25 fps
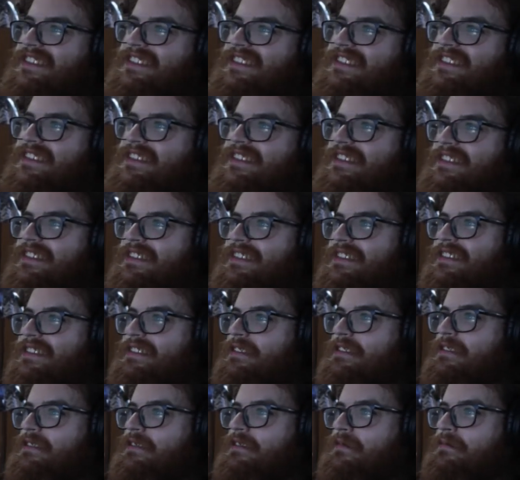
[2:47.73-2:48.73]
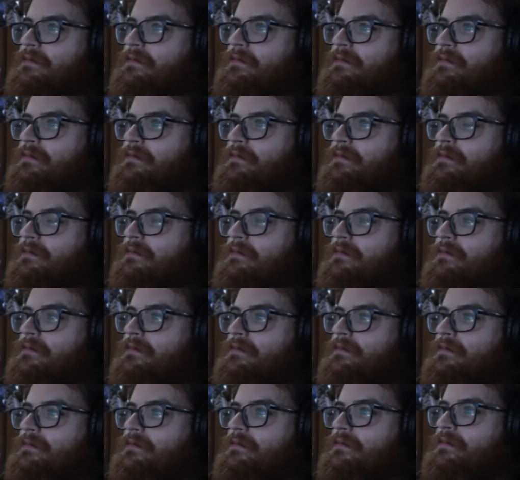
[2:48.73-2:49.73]

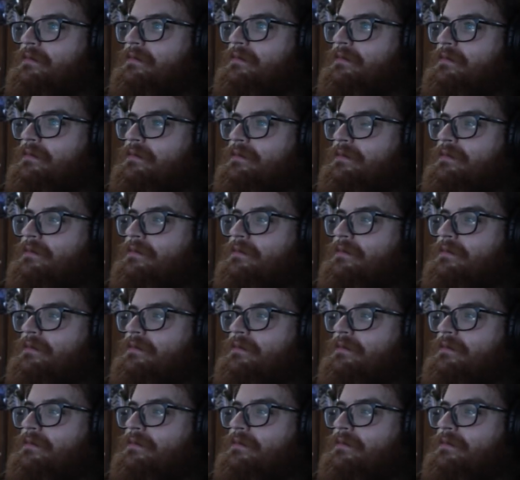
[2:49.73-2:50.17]
Nobody speaks.